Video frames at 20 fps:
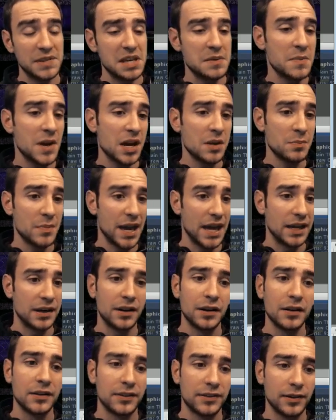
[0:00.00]
they might
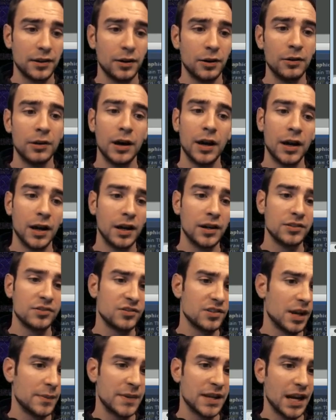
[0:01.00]
matter. So, uh,
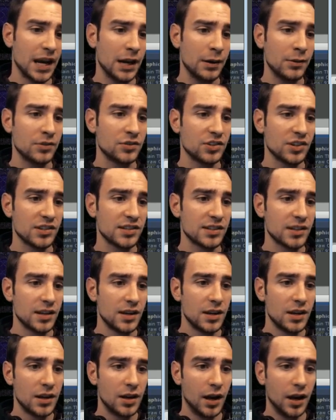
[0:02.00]
I mean, I would just
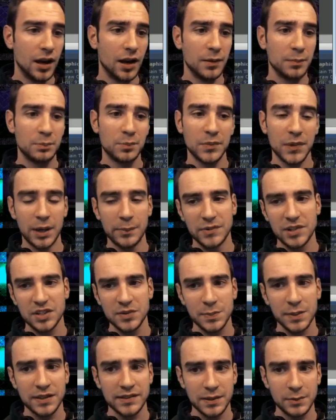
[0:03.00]
uh, am
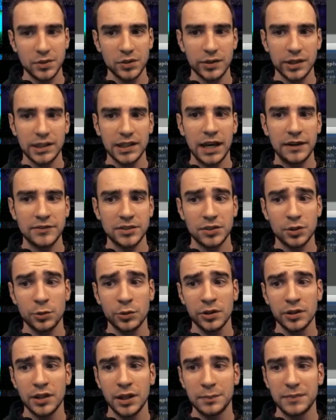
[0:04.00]
just because I'm doing a live
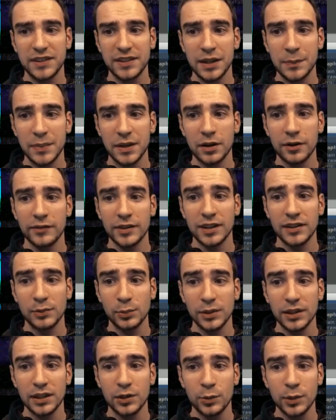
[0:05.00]
tutorial, I'm skipping over this
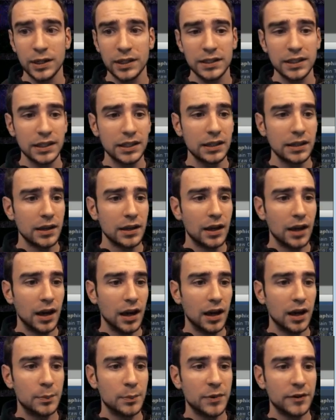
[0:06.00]
really quickly,
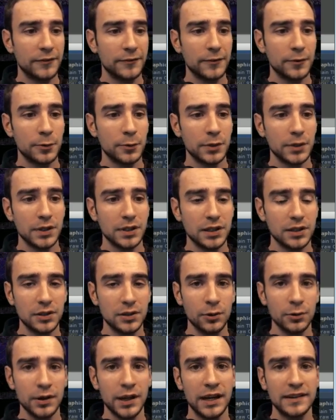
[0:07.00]
uh, but for
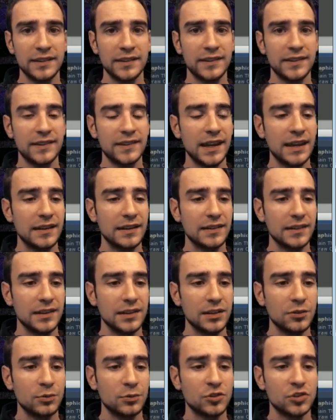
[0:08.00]
your guys' sakes,
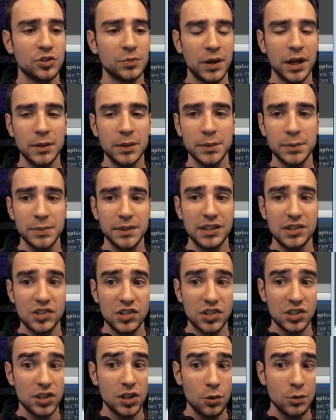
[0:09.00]
you should probably
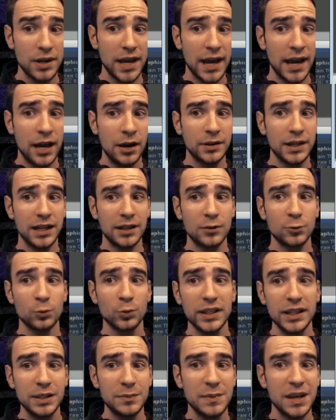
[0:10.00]
slow down and
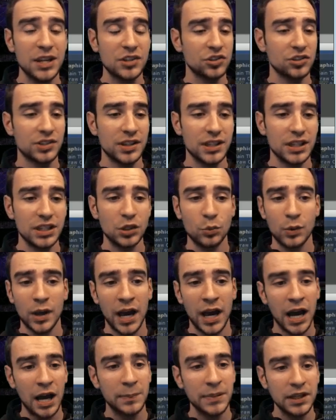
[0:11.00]
really make sure that you
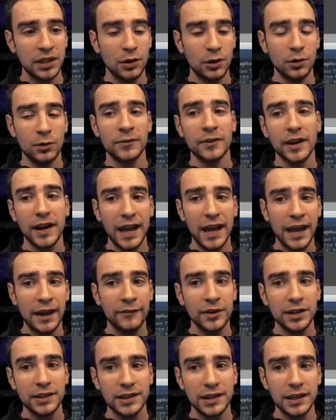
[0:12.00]
copy over
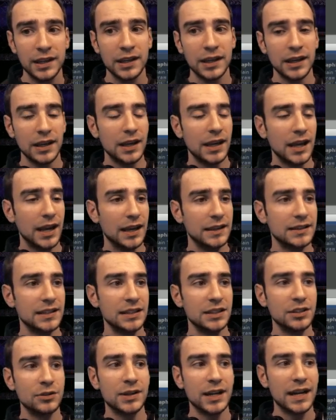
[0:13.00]
everything and
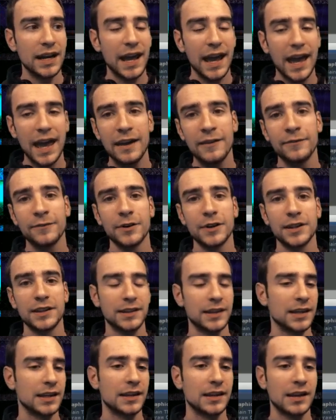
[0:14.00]
that you get
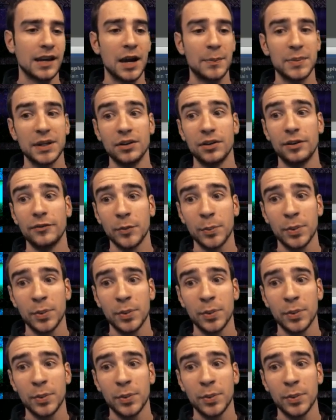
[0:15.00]
everything copied over